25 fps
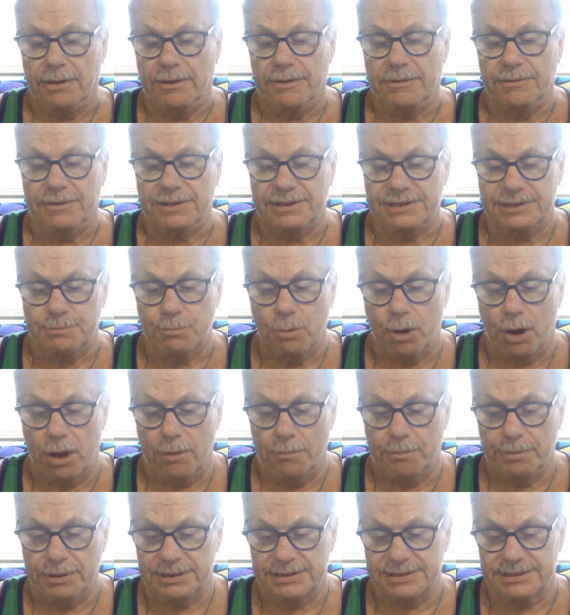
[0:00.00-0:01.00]
the small
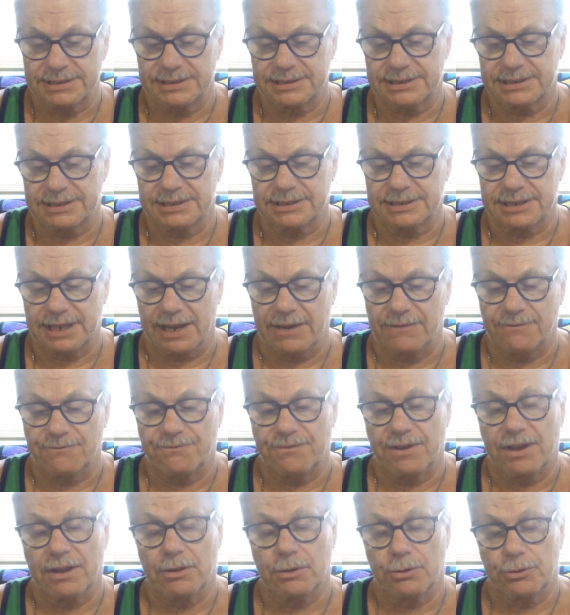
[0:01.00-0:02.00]
businesses and
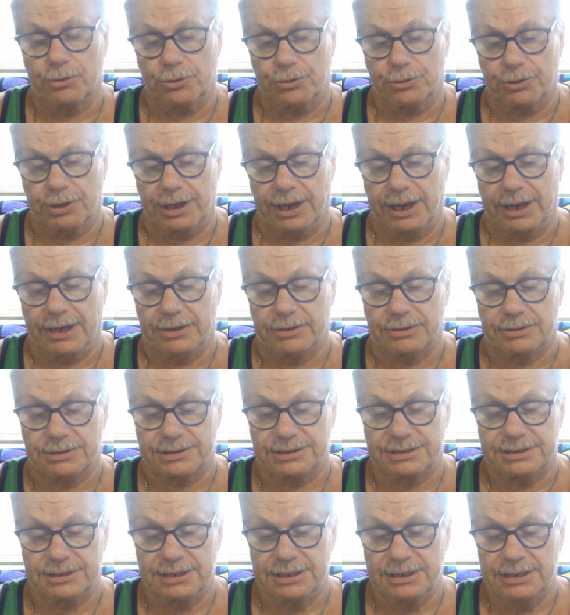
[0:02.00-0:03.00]
fellow
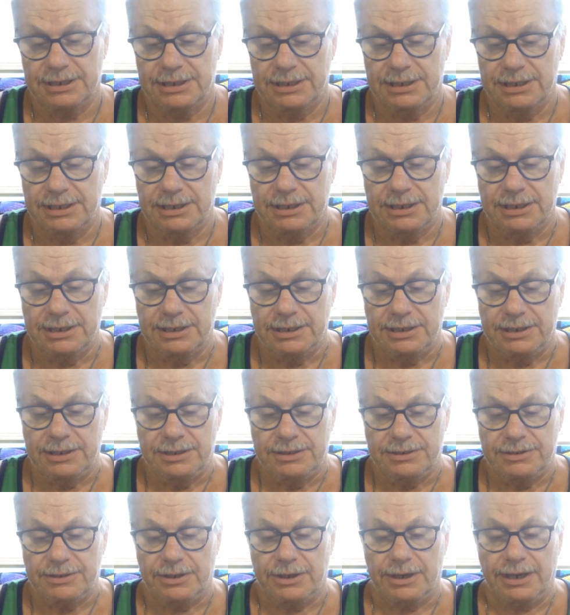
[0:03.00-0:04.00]
creators.
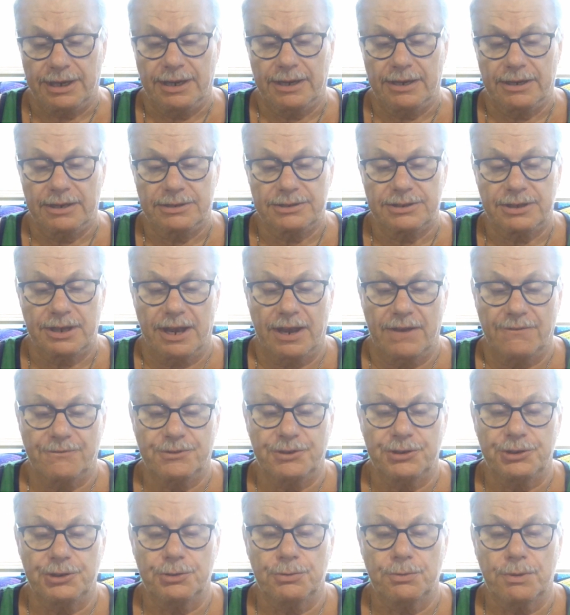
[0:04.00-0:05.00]
So
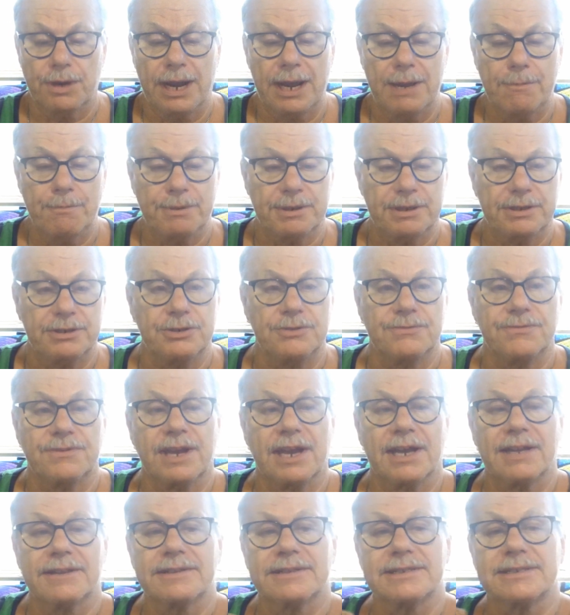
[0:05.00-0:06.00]
after you wrap it, you've
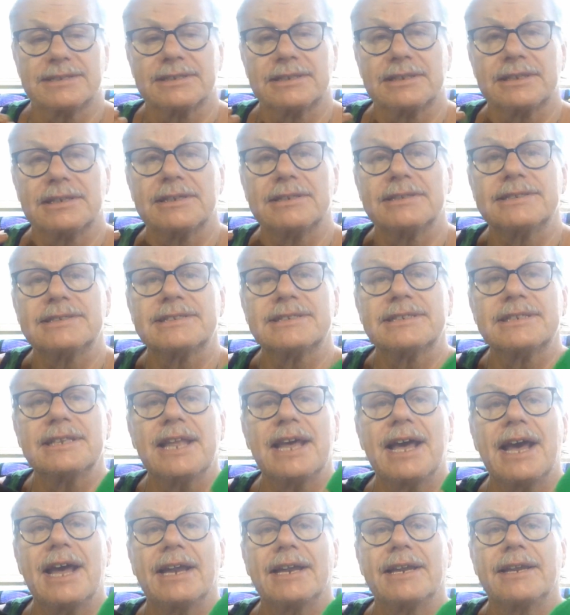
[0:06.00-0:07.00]
got this little
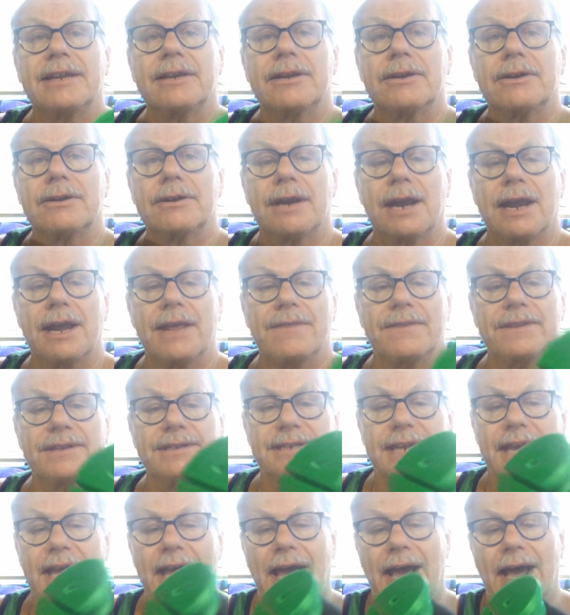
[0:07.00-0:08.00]
slot here on the
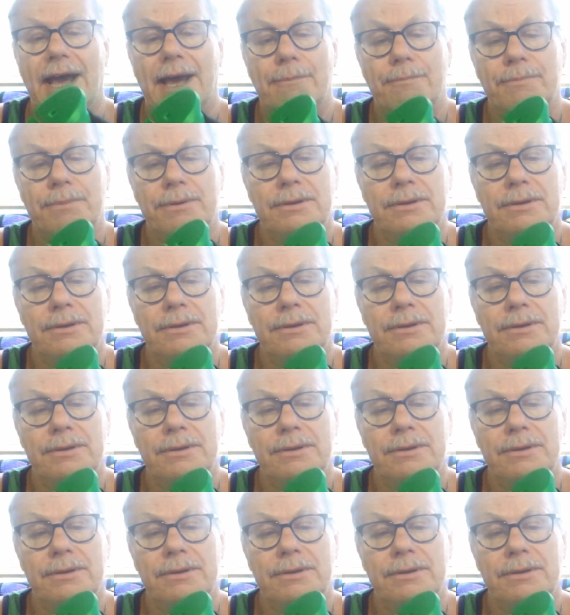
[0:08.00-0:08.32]
top